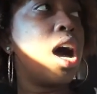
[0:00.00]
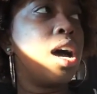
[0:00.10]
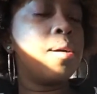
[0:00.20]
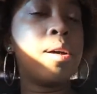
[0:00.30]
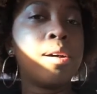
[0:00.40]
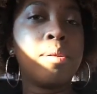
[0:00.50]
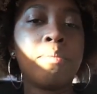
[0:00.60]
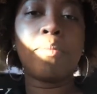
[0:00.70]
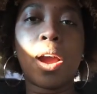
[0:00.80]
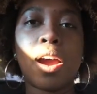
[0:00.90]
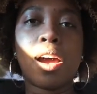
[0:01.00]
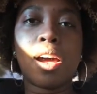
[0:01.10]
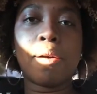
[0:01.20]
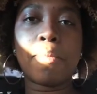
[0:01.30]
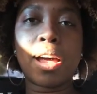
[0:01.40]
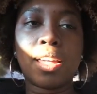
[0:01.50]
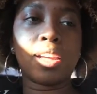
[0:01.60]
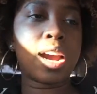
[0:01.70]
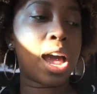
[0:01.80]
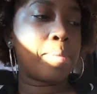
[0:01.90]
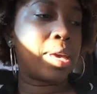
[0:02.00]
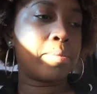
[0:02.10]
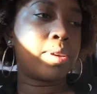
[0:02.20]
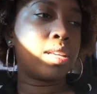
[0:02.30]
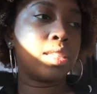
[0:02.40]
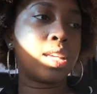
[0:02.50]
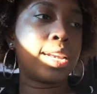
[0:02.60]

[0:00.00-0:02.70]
my other guy baby's